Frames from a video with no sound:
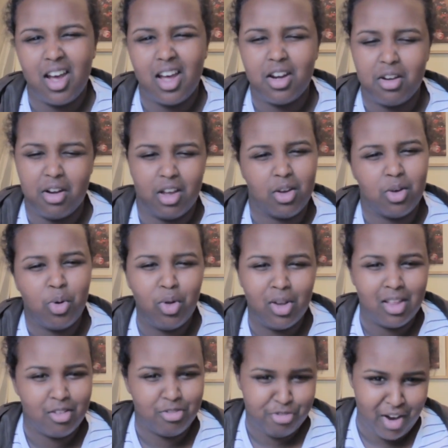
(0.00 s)
I don't know, I could
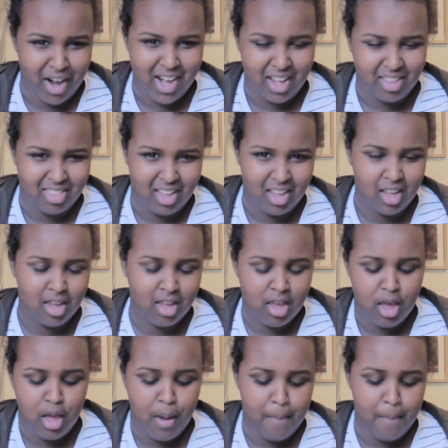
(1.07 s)
call her a friend, I think.